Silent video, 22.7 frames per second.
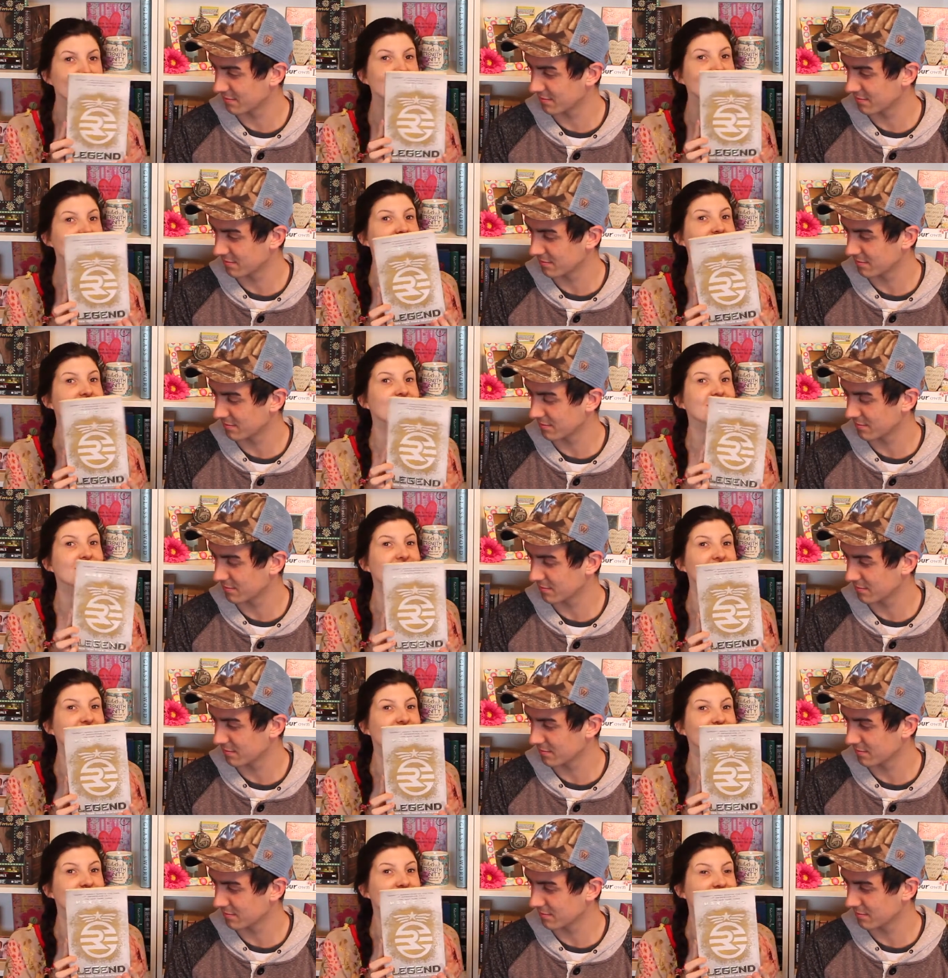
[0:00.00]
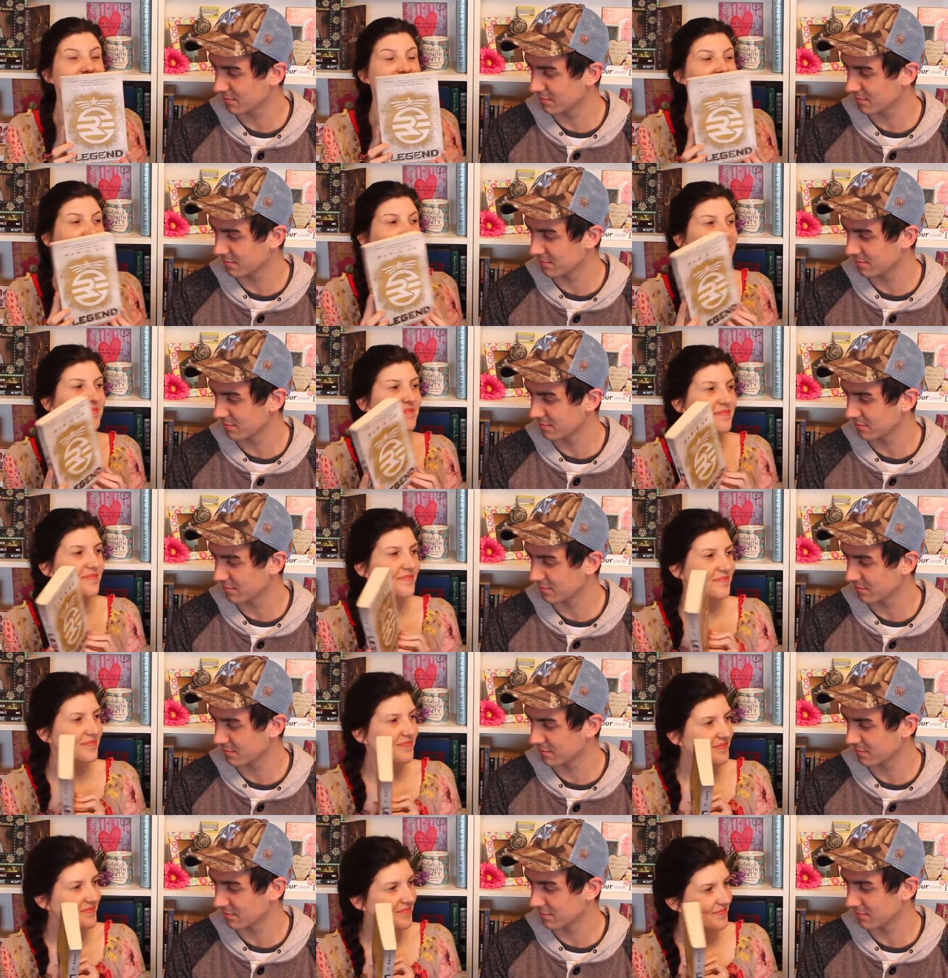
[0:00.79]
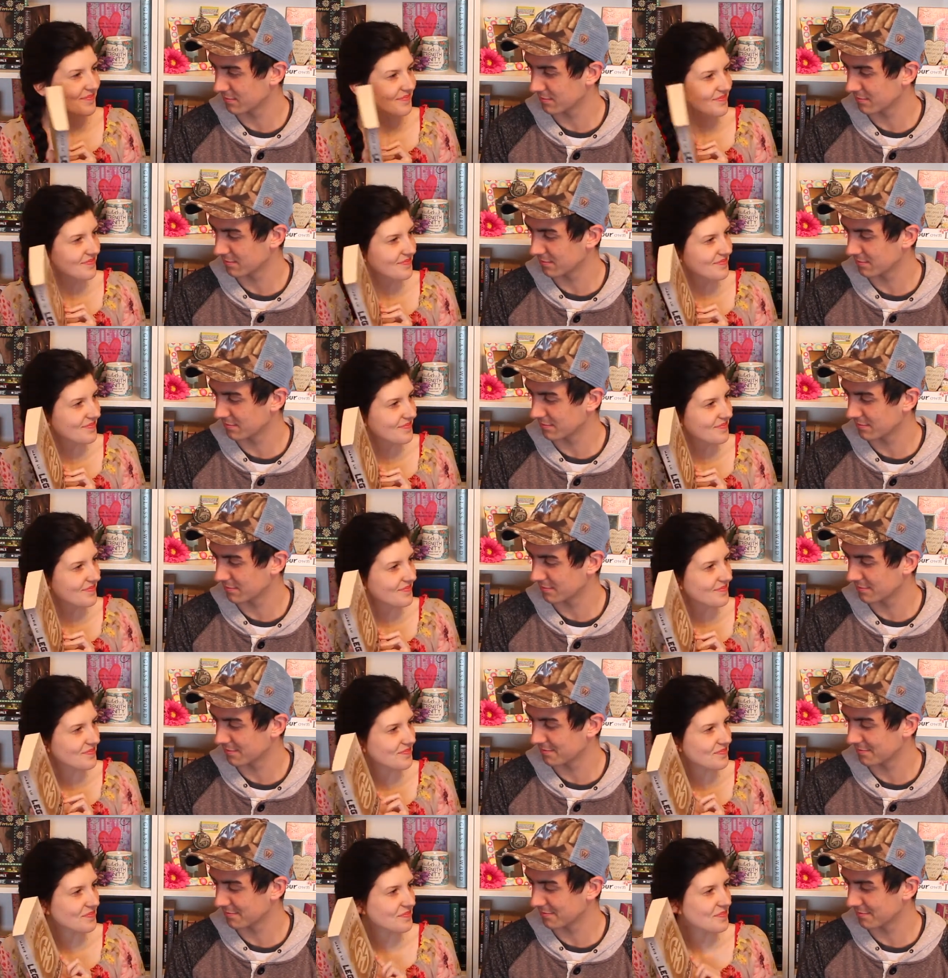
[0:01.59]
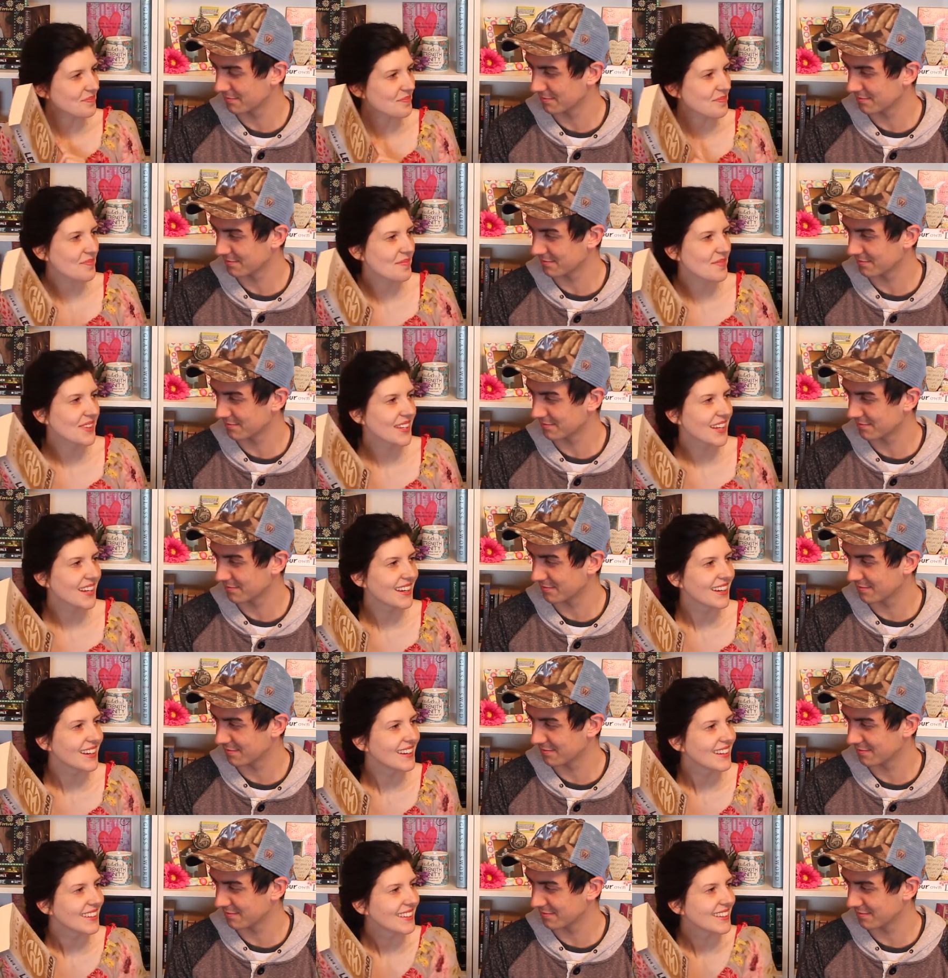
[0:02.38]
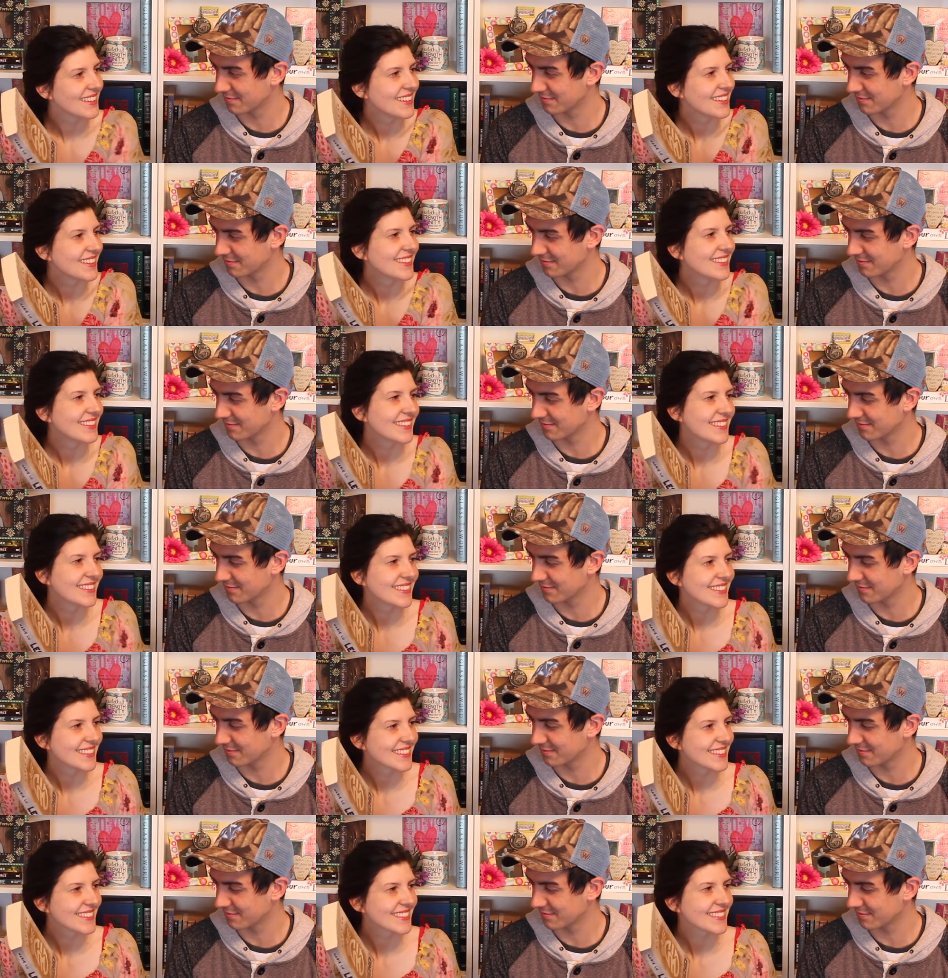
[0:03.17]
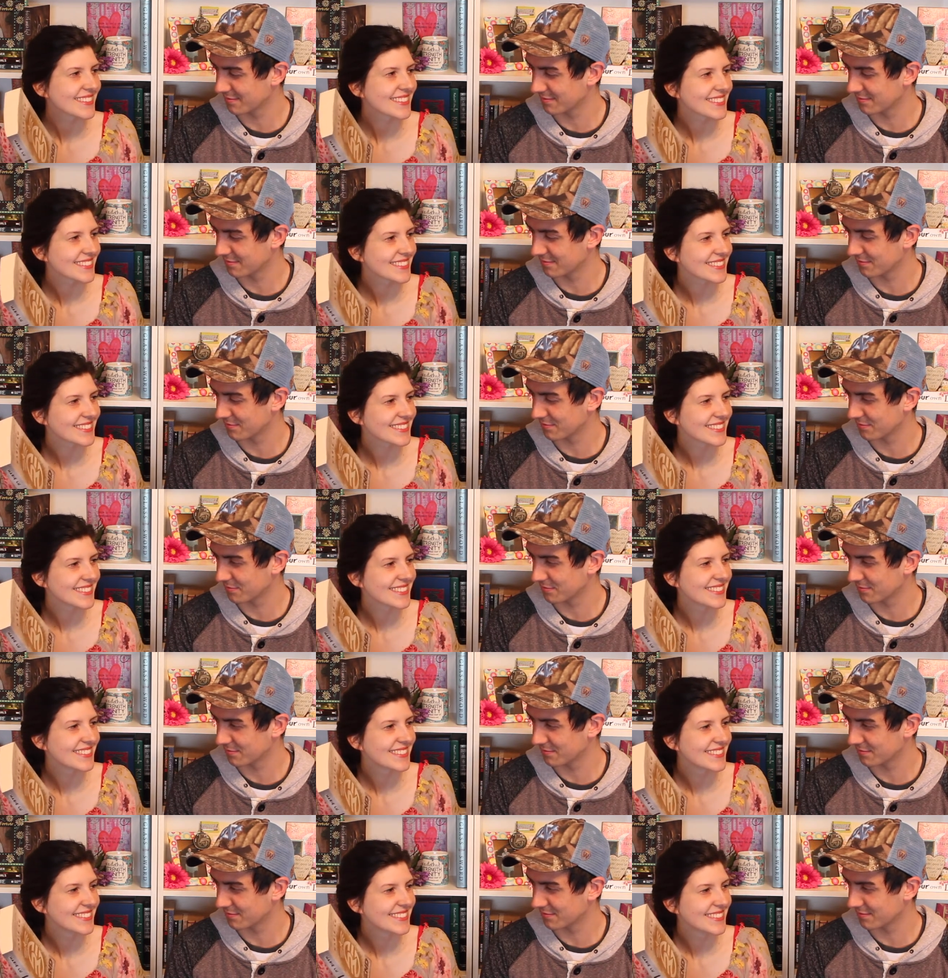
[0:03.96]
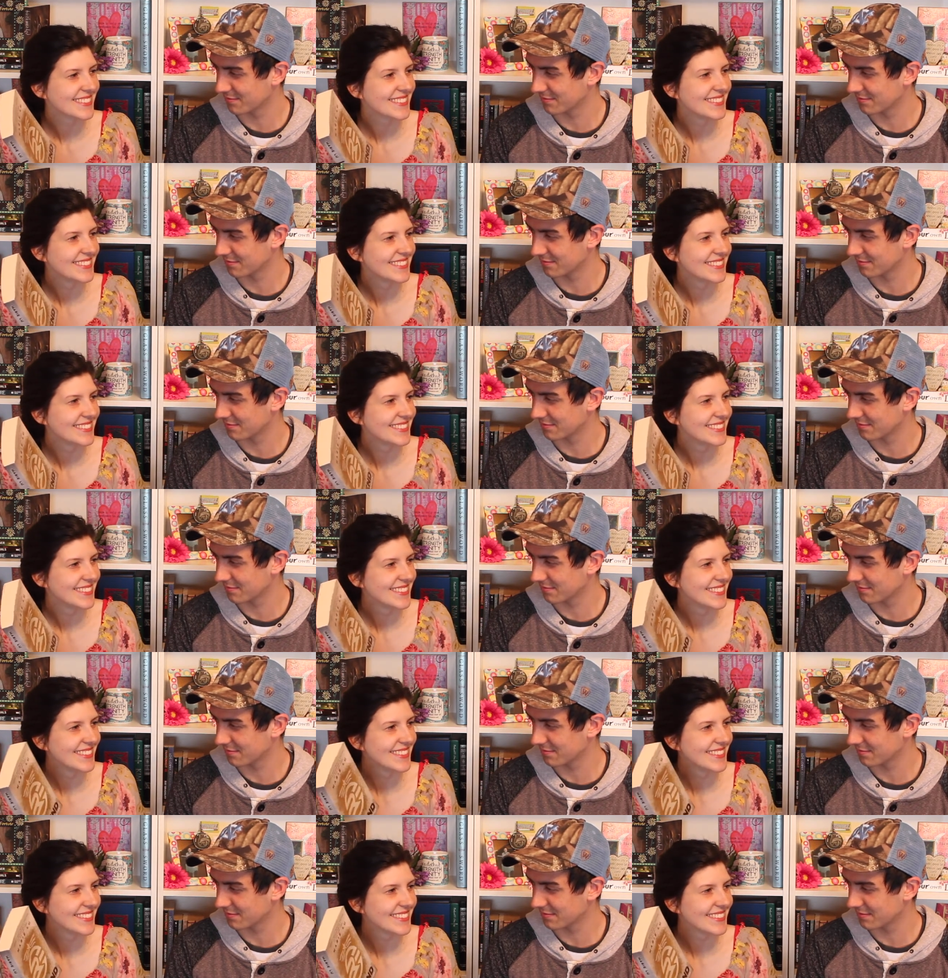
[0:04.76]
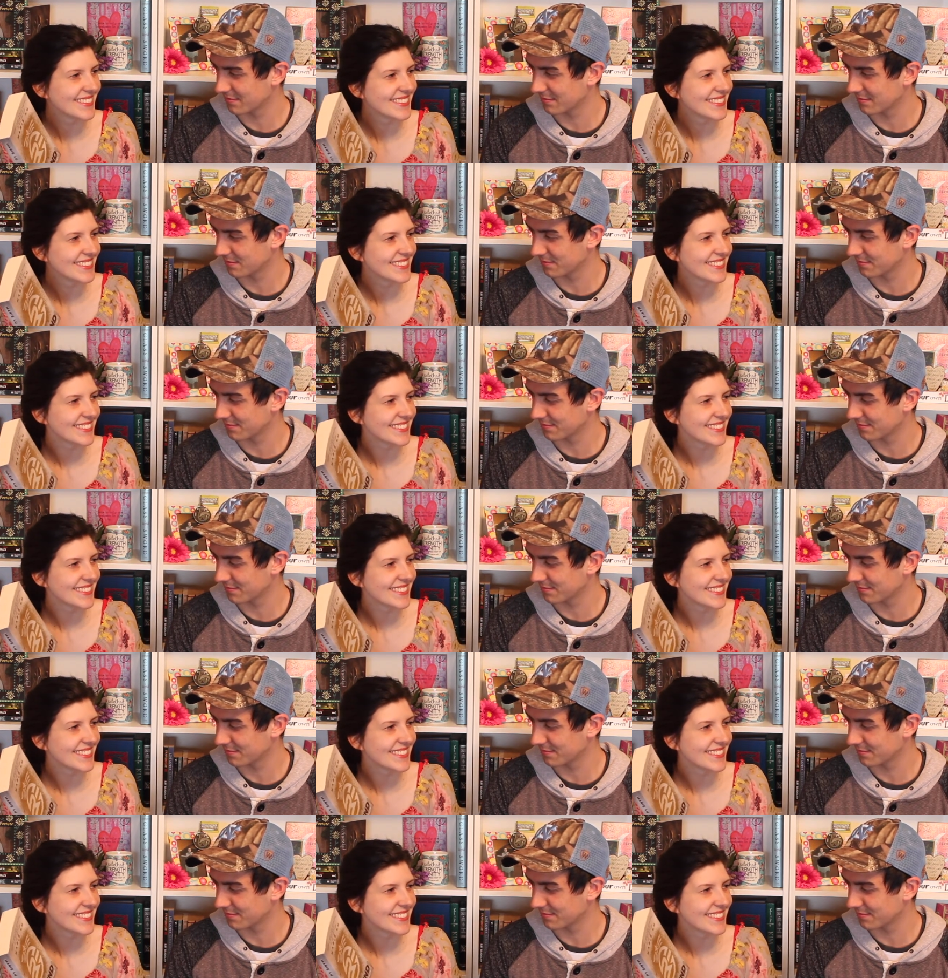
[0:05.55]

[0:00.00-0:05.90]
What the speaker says: Nothing is said.